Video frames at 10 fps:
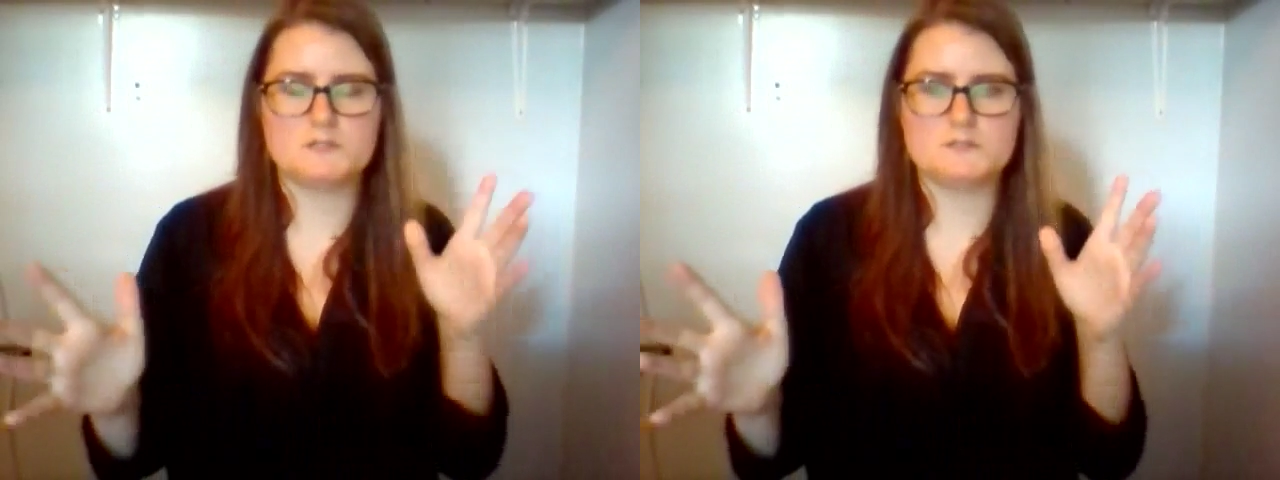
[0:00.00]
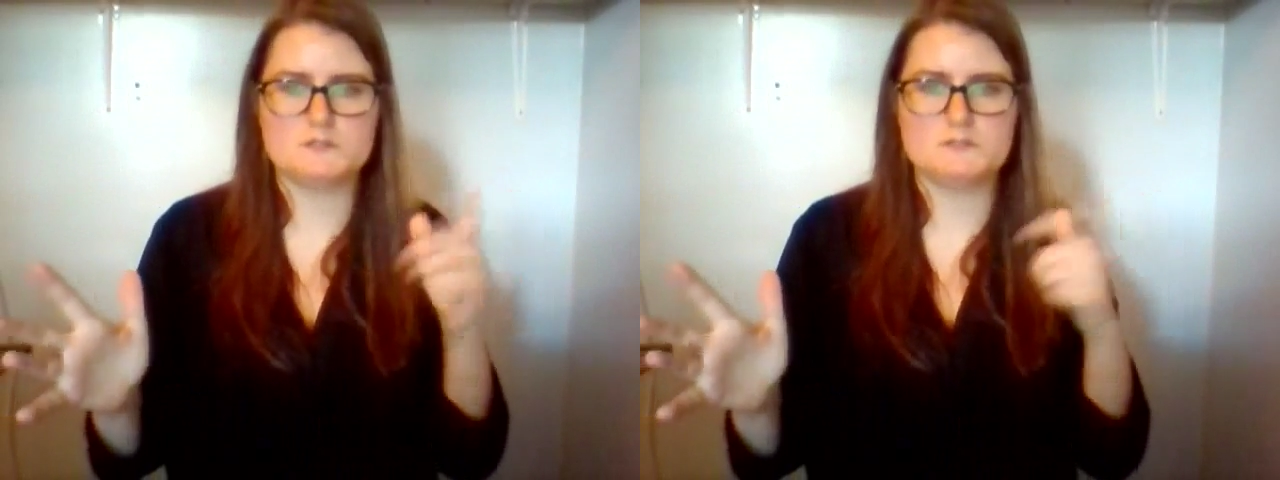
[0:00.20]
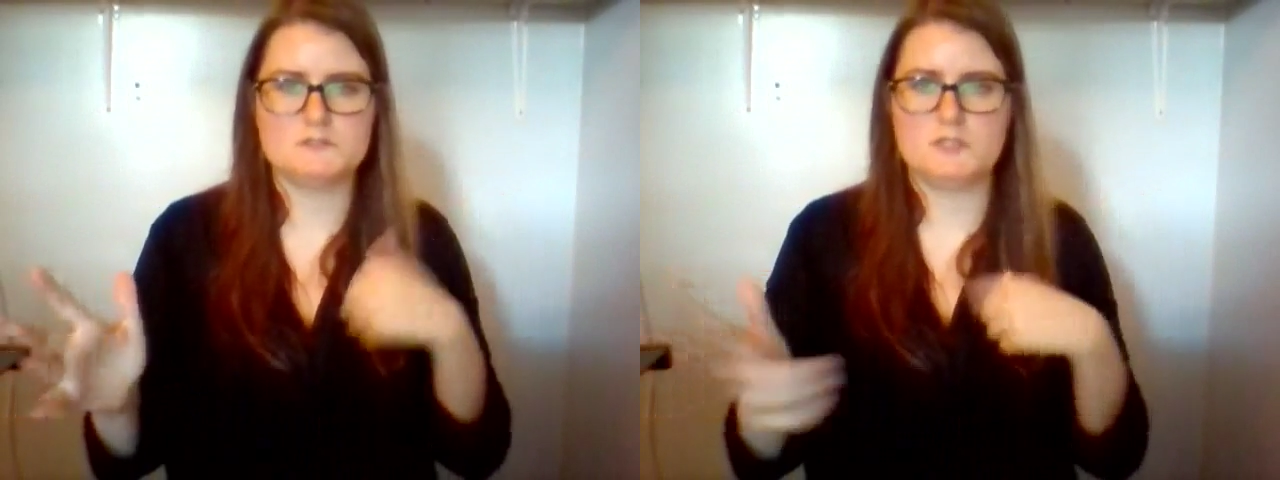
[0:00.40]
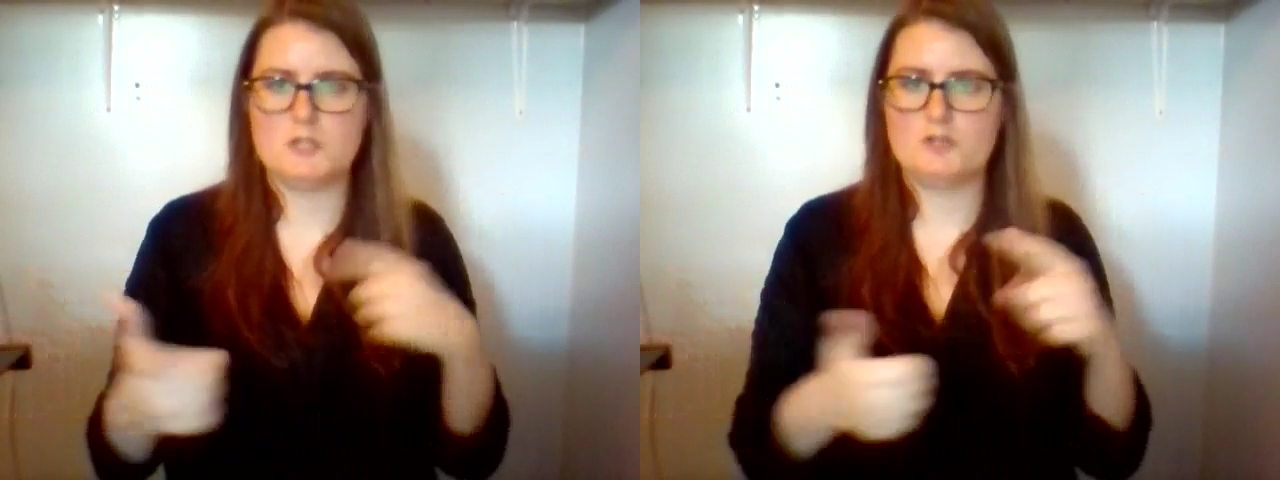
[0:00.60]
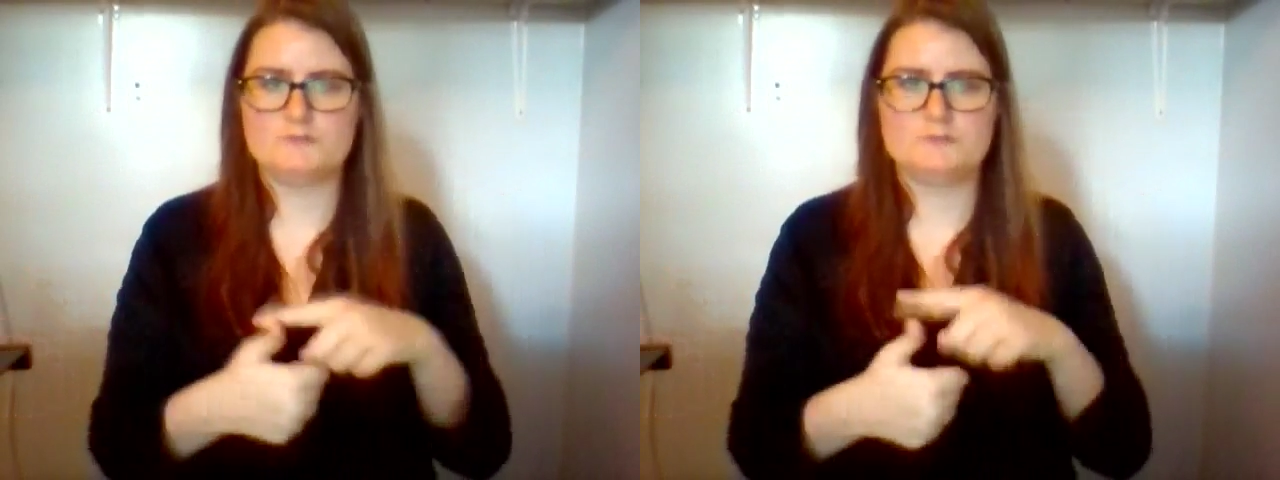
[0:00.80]

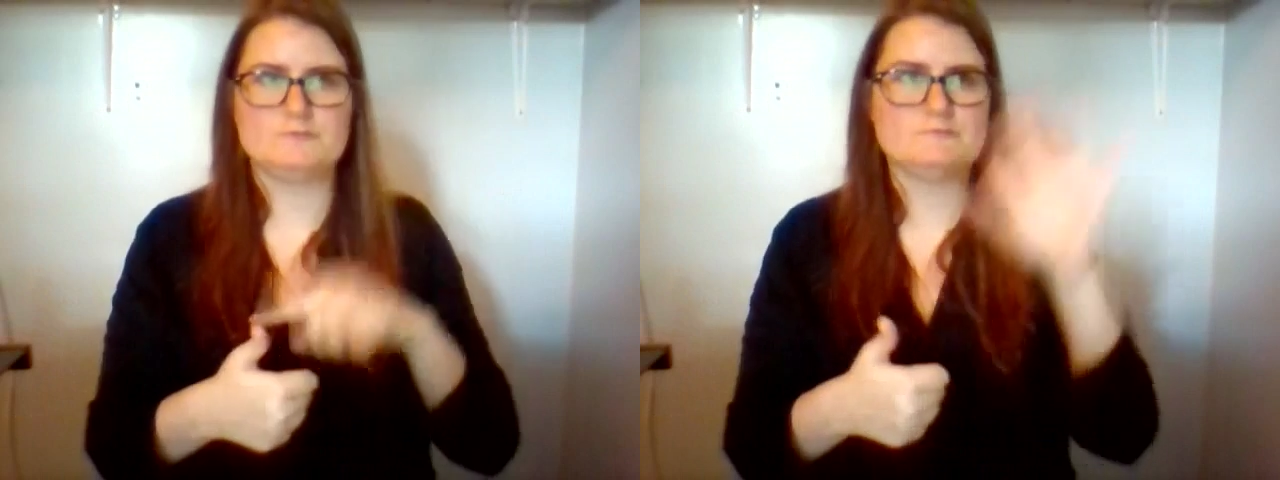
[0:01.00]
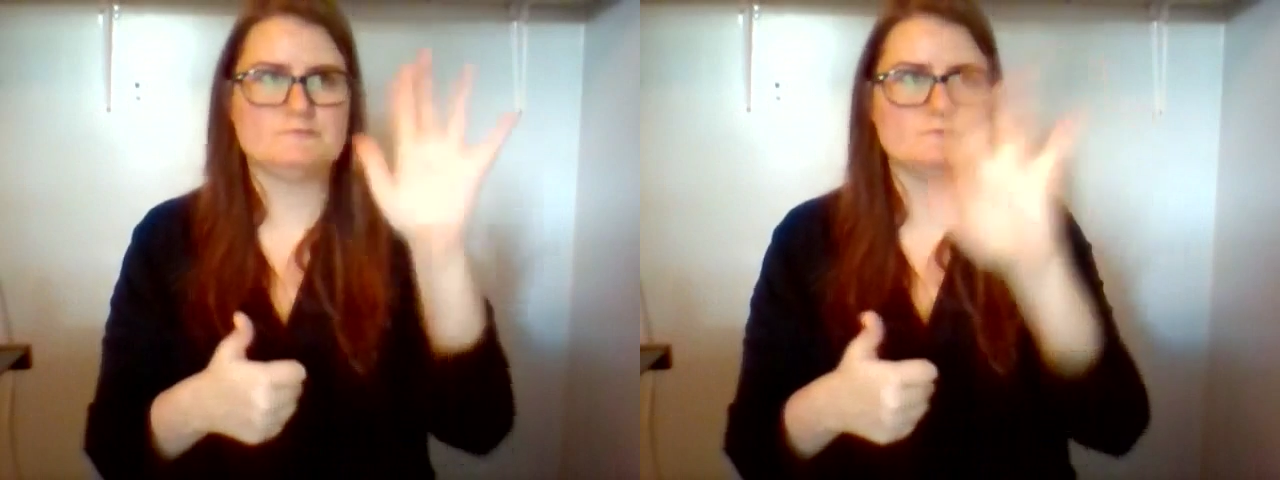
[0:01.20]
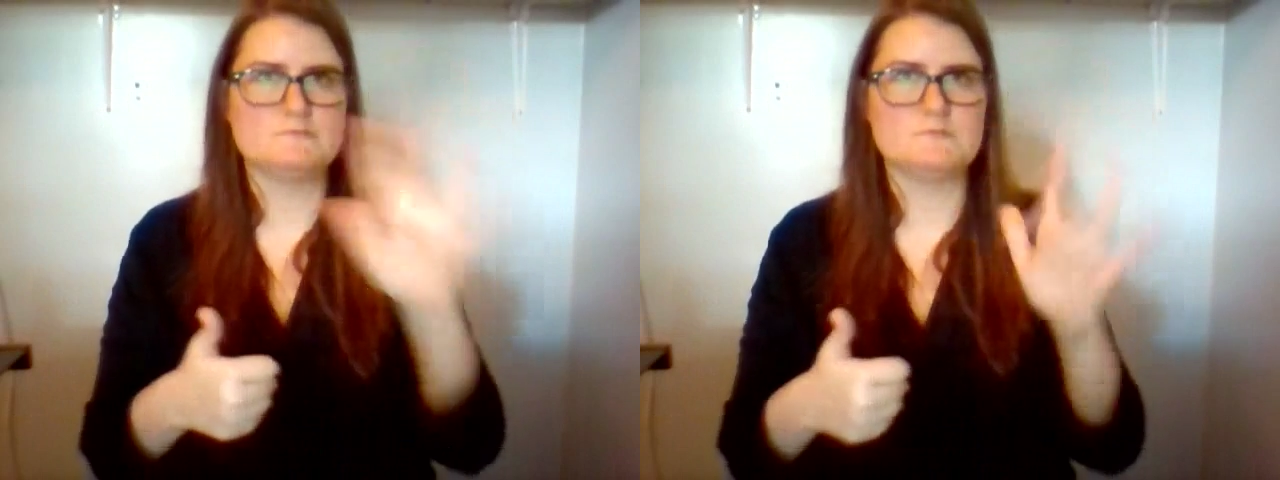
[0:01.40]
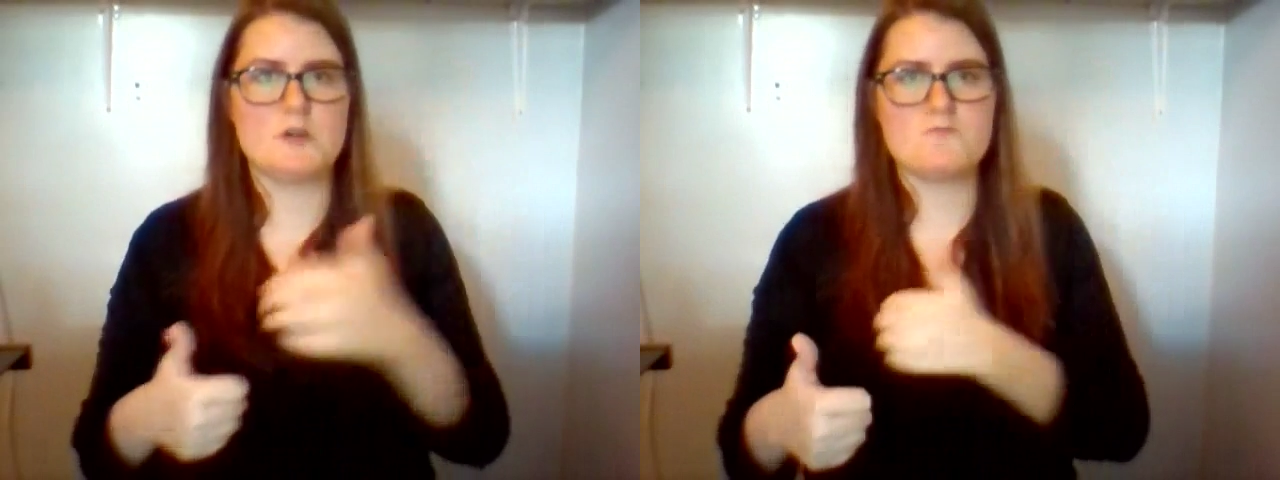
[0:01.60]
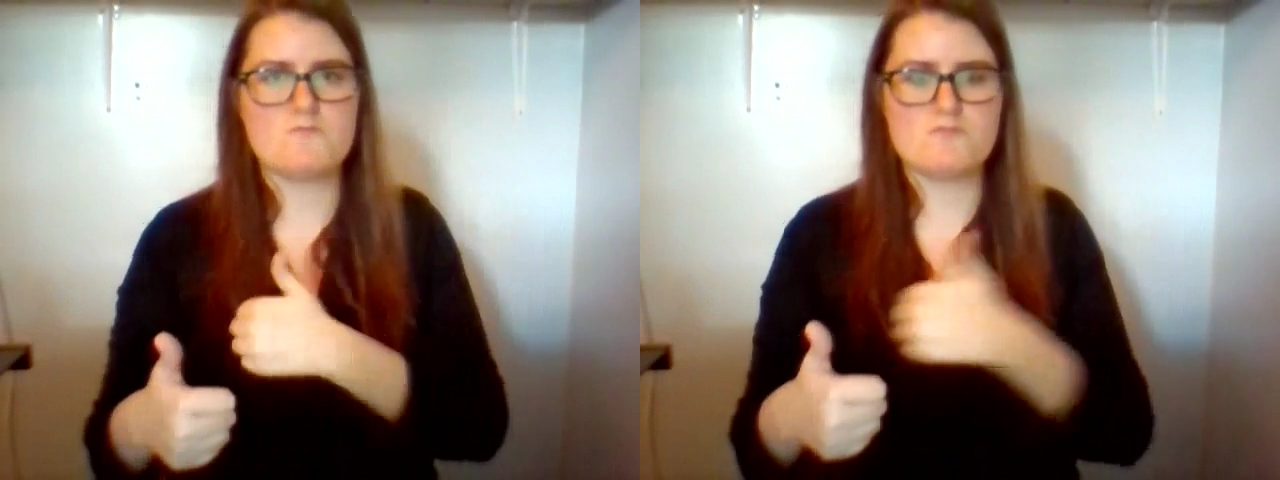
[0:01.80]
Nobody,
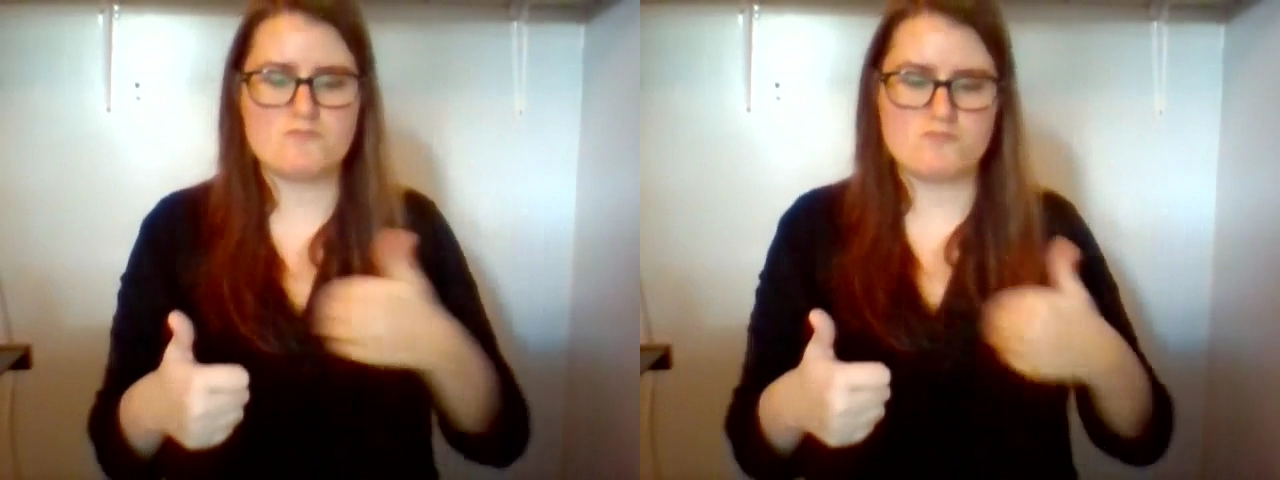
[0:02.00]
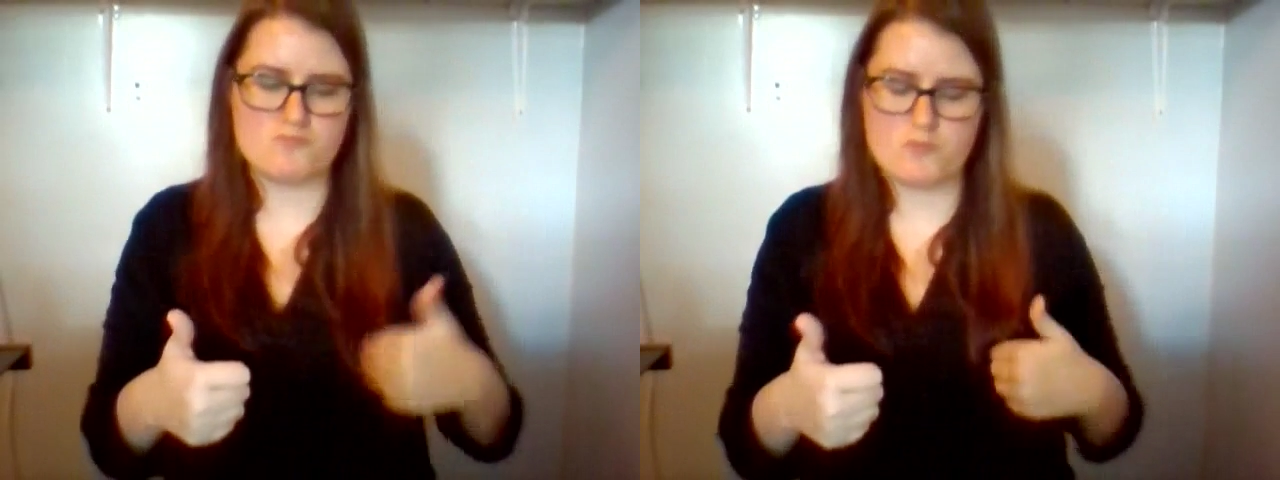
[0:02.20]
I